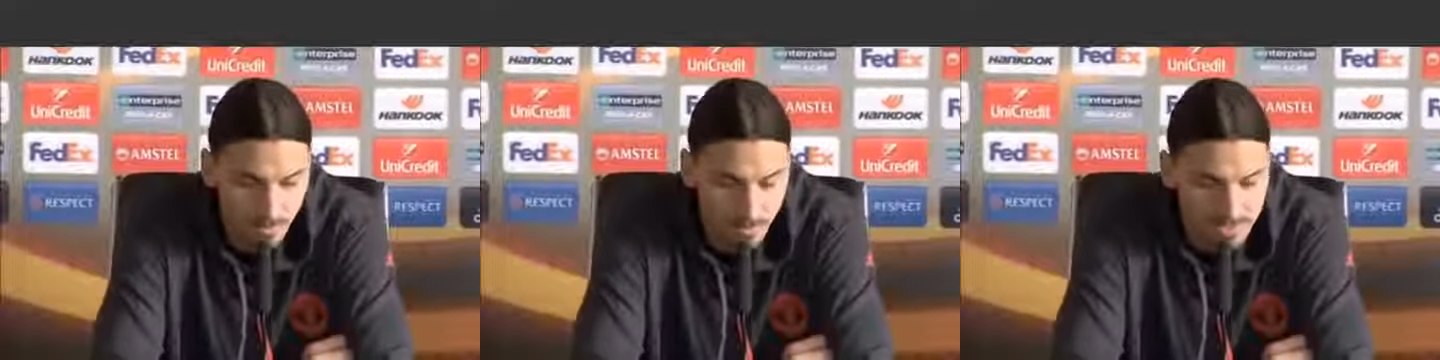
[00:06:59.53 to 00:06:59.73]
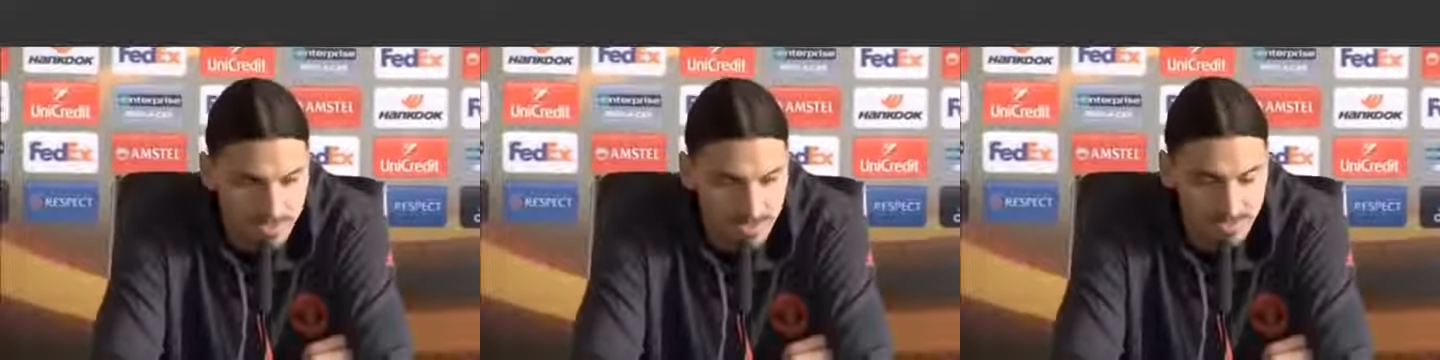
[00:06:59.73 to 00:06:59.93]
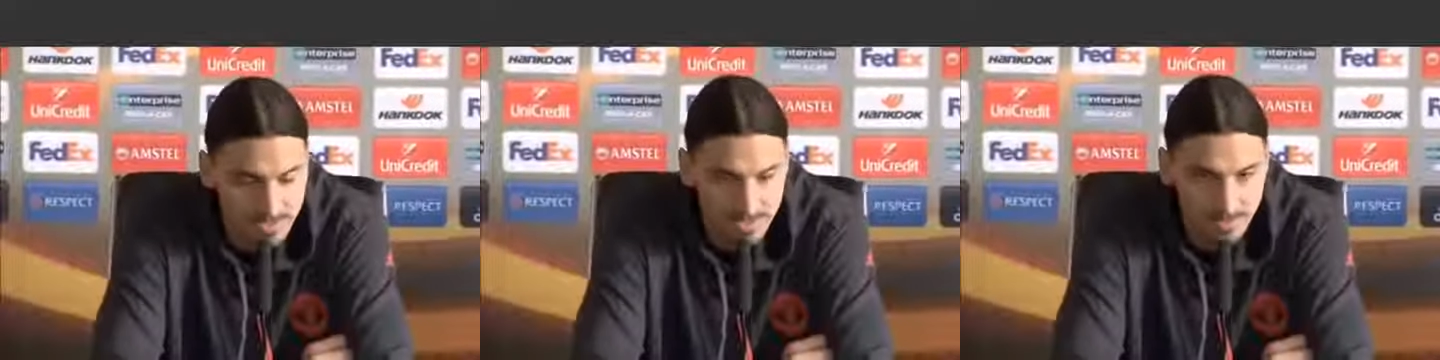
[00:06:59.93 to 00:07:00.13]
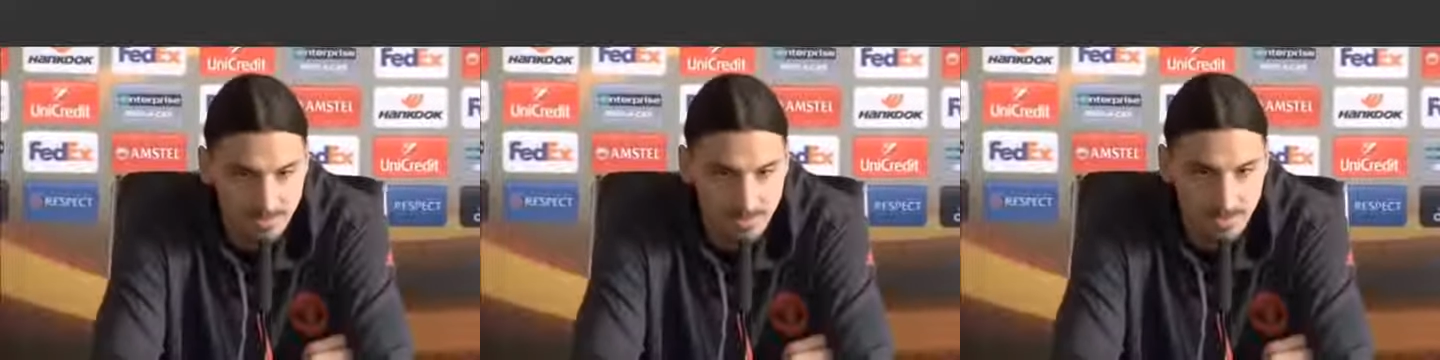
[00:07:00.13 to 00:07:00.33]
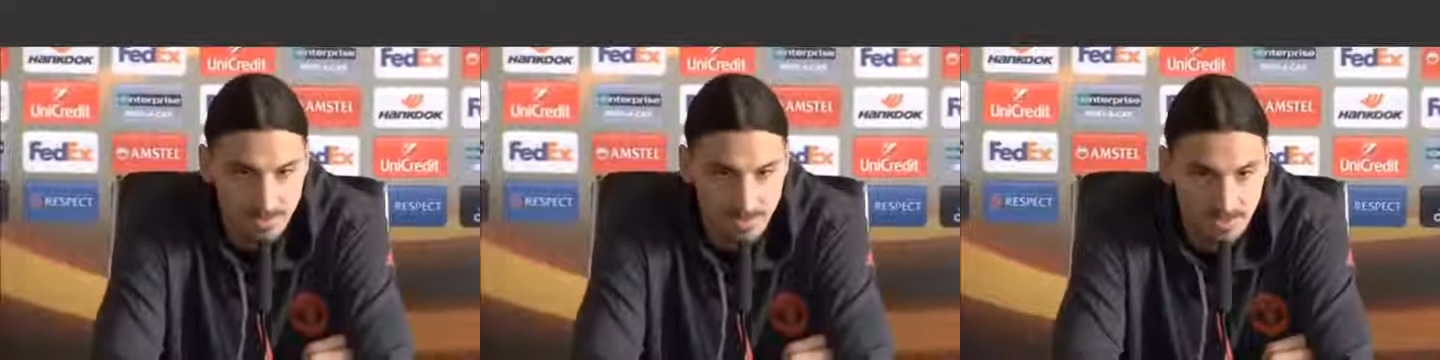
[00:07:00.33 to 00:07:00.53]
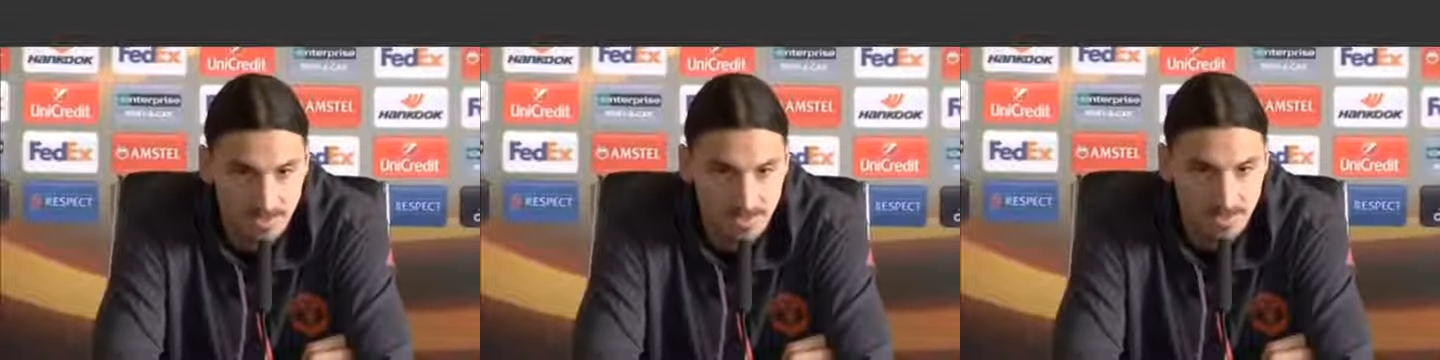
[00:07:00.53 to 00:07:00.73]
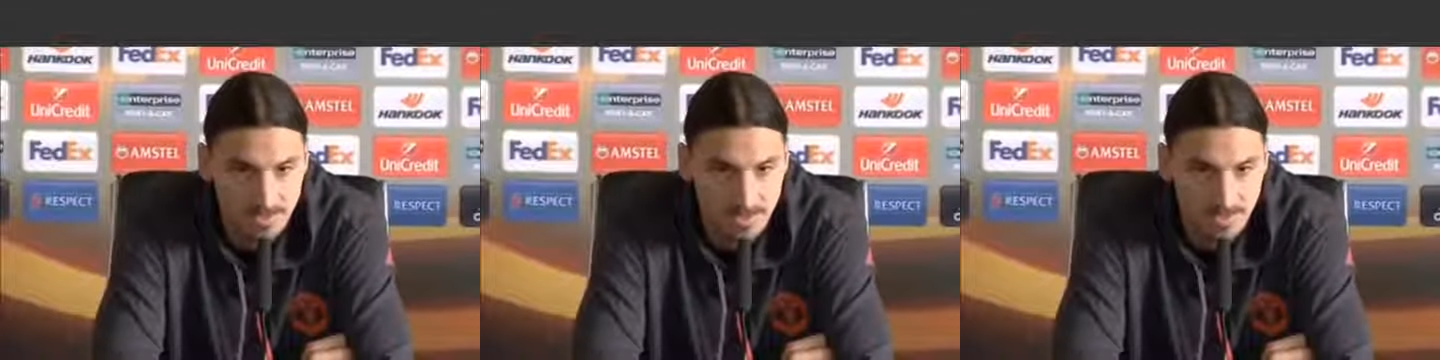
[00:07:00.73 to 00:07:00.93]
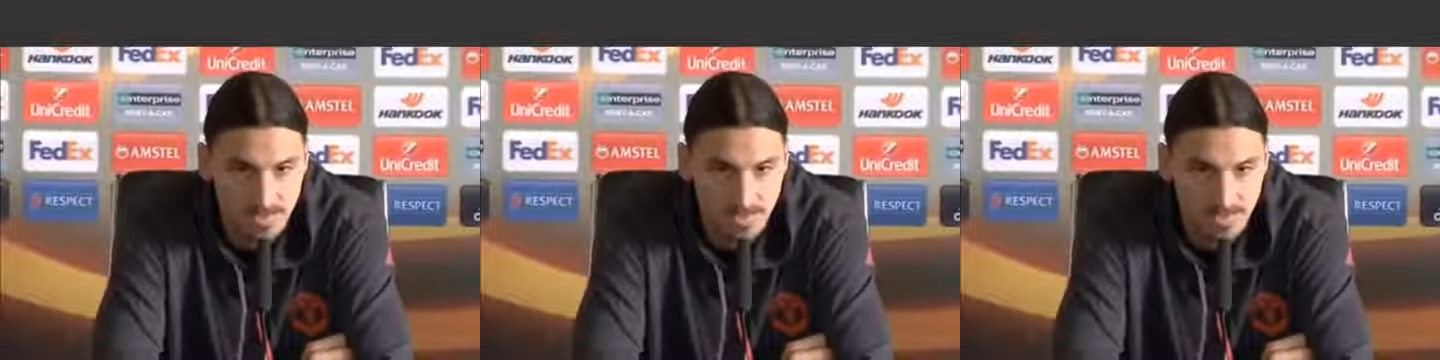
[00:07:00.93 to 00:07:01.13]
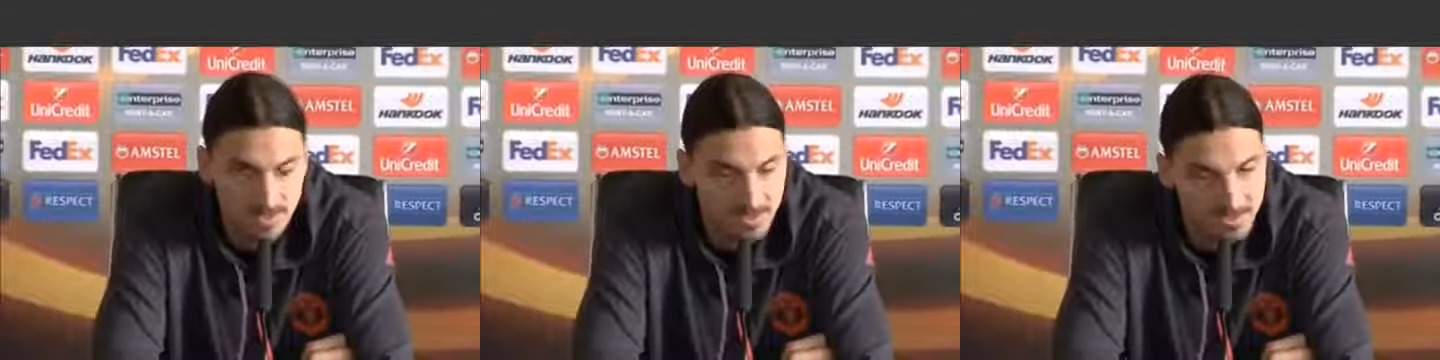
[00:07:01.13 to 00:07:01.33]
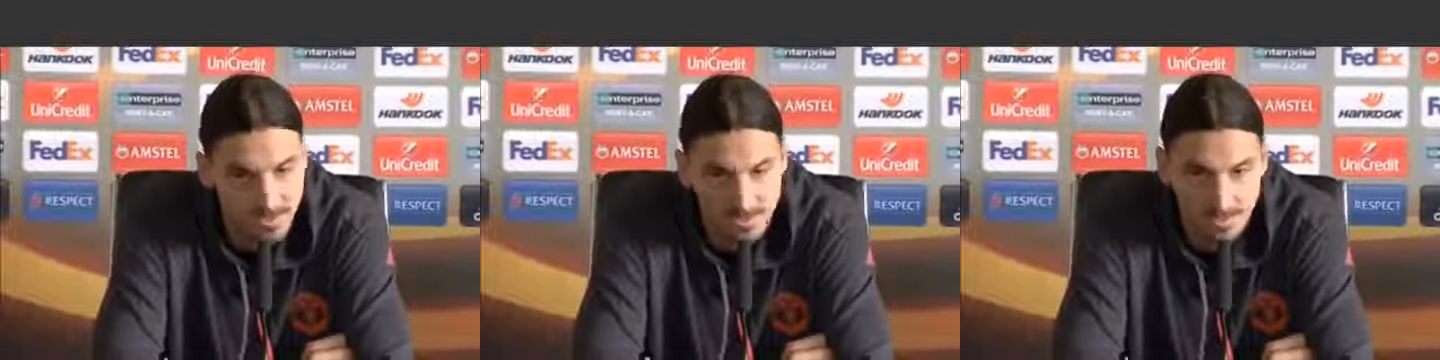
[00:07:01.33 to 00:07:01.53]
Once I stepped in the city,
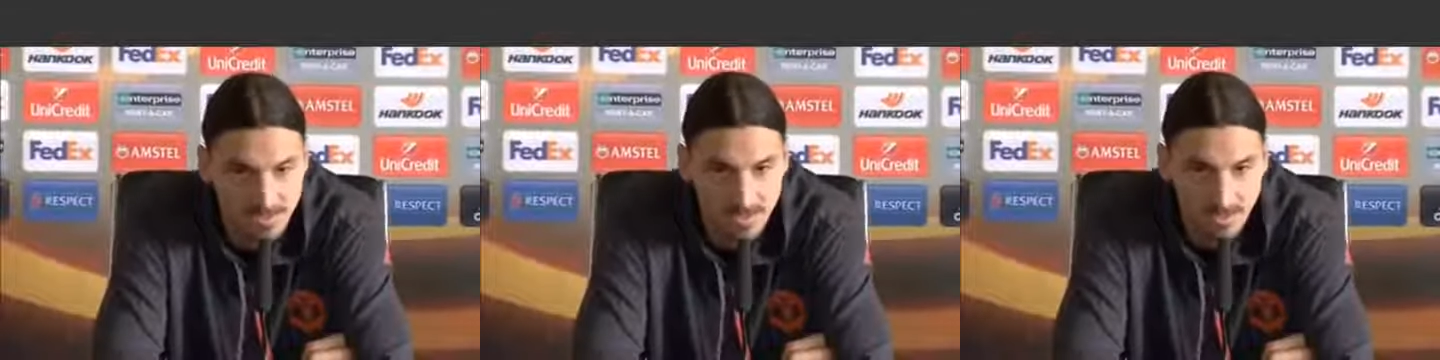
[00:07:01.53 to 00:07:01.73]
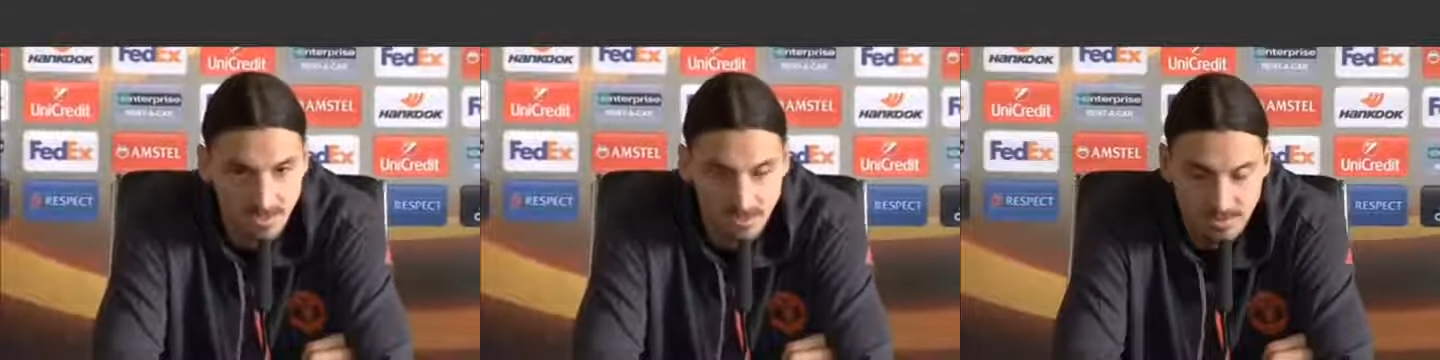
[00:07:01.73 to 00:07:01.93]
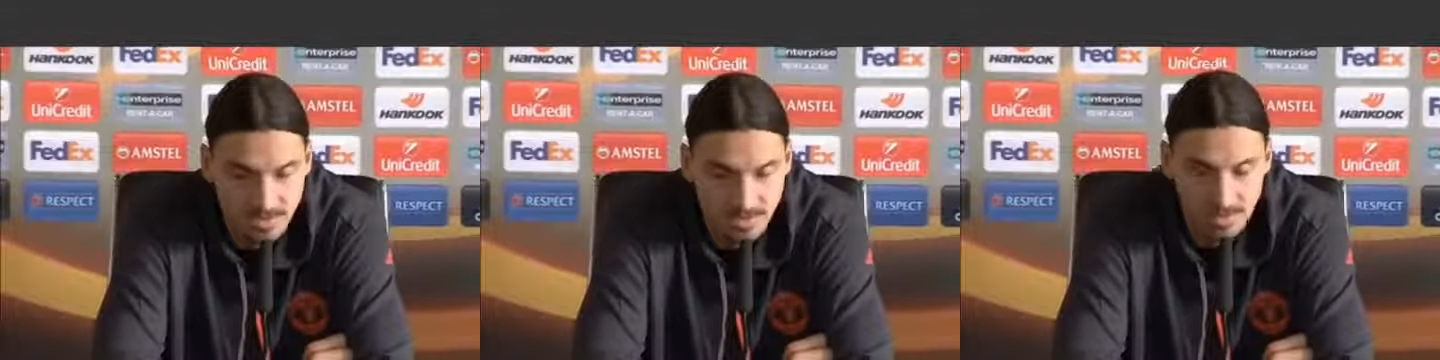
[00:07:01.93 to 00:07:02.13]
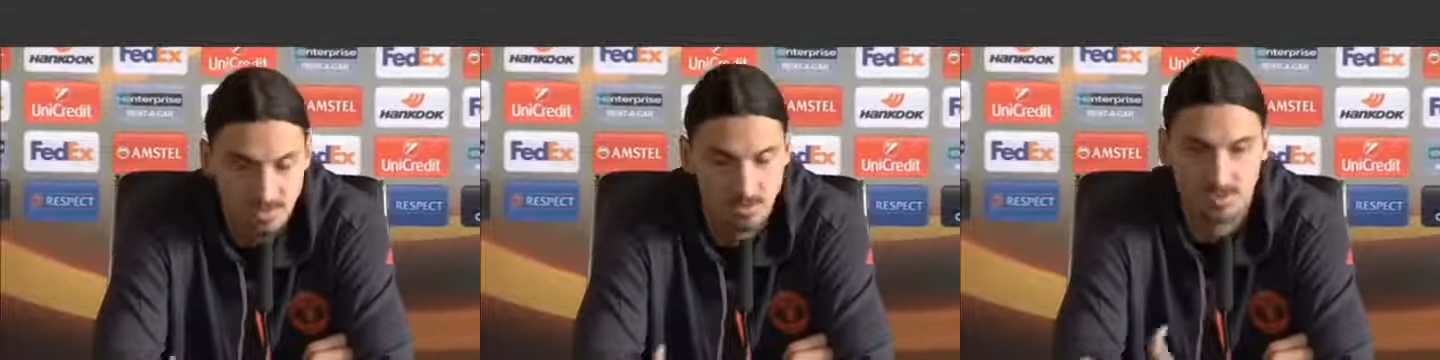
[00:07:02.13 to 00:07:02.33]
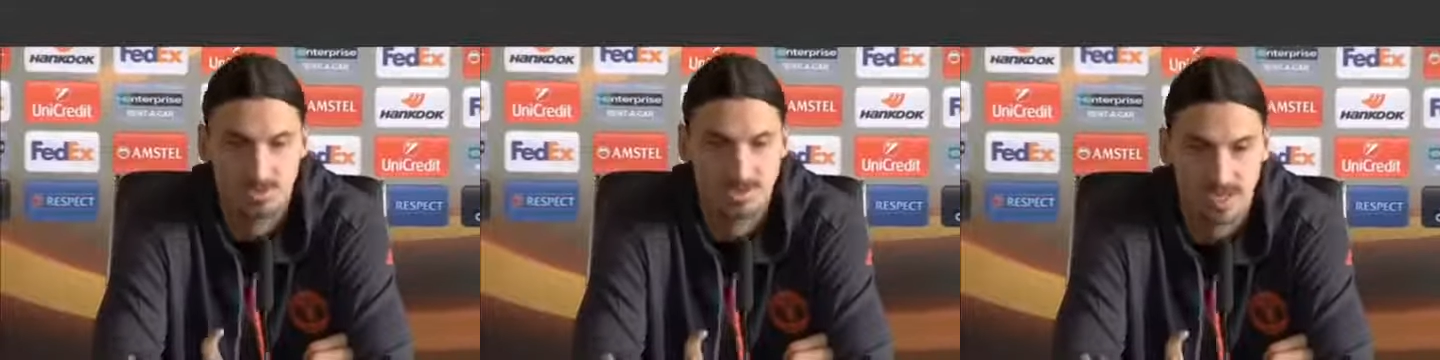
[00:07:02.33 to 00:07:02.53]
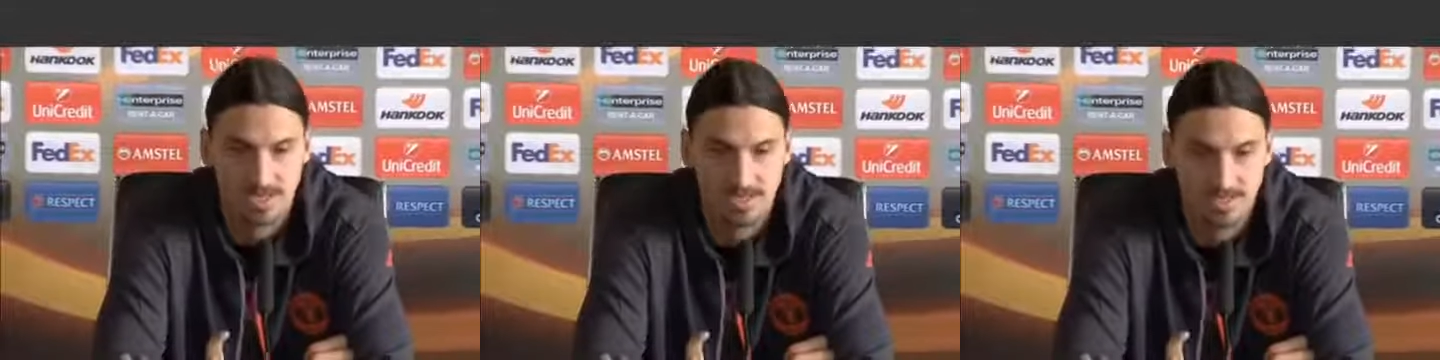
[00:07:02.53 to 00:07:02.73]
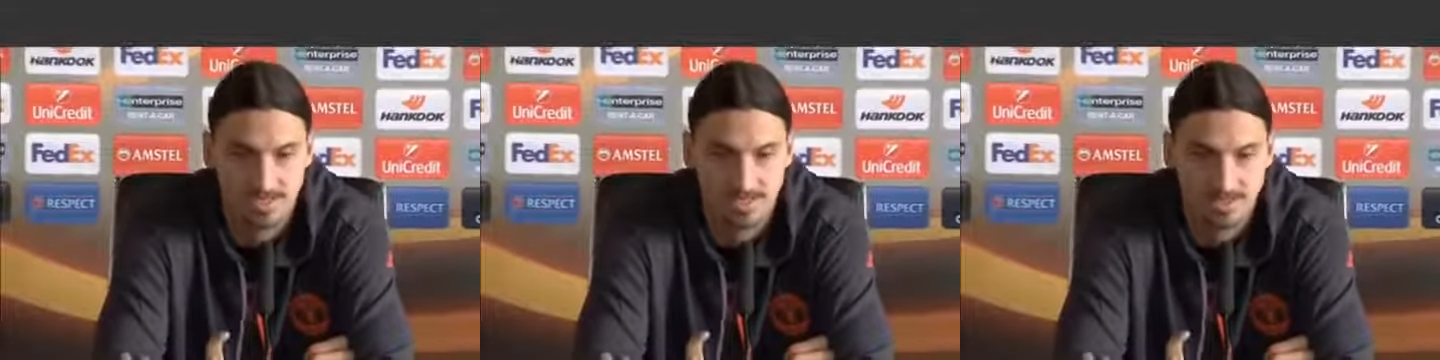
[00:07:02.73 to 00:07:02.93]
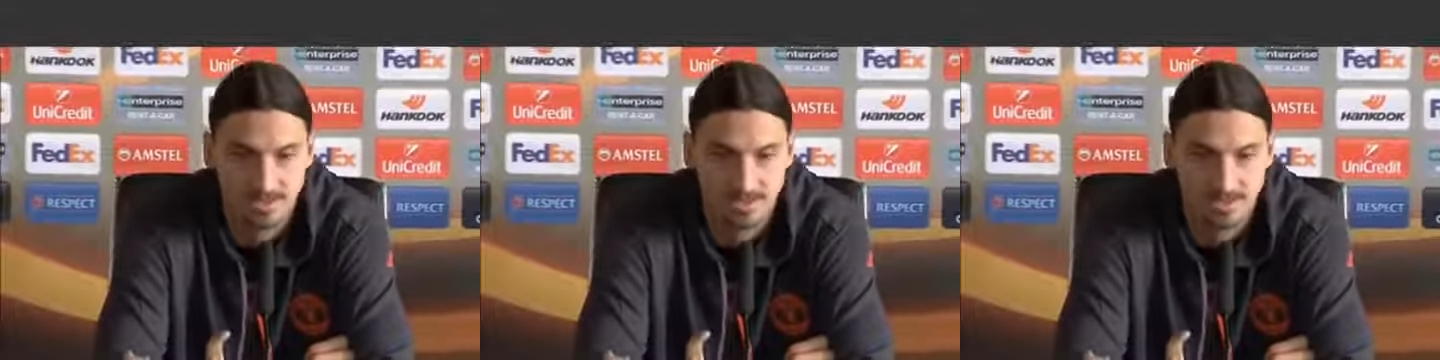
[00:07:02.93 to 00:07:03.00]
the whole city was shining.